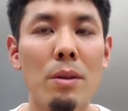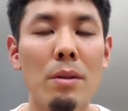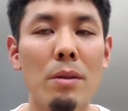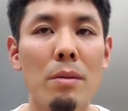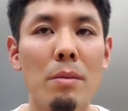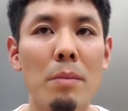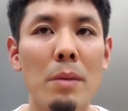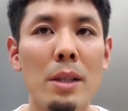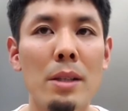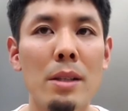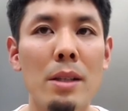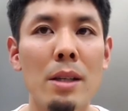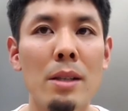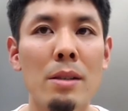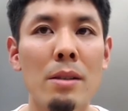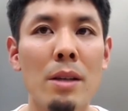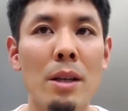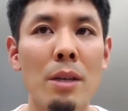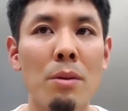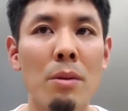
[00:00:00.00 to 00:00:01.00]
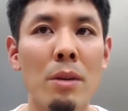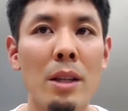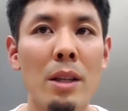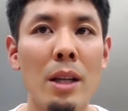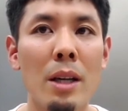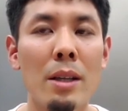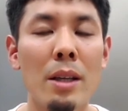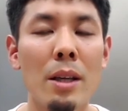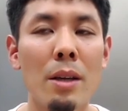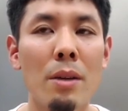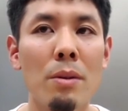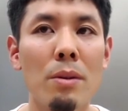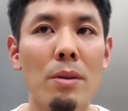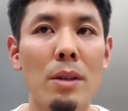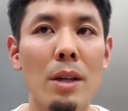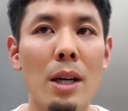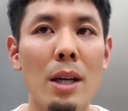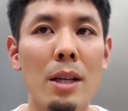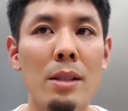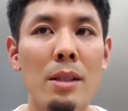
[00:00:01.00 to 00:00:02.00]
how we use the data science
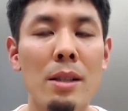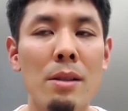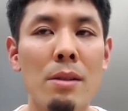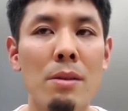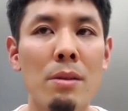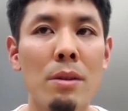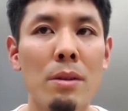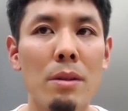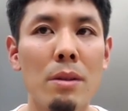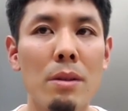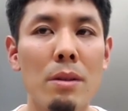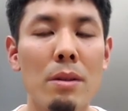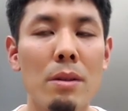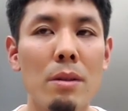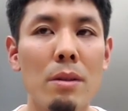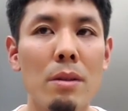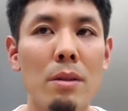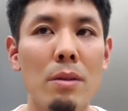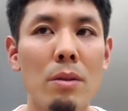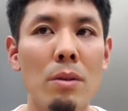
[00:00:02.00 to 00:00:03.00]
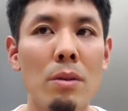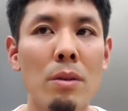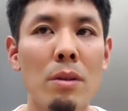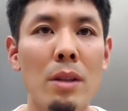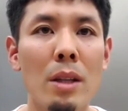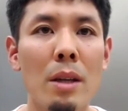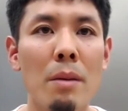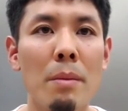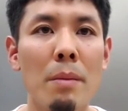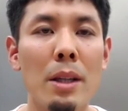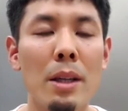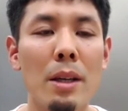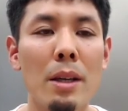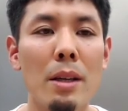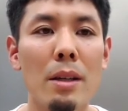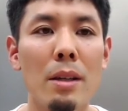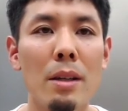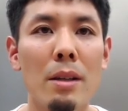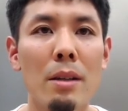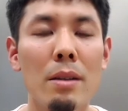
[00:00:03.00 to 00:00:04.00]
technologies to improve the
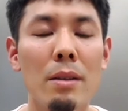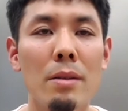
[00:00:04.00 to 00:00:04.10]
message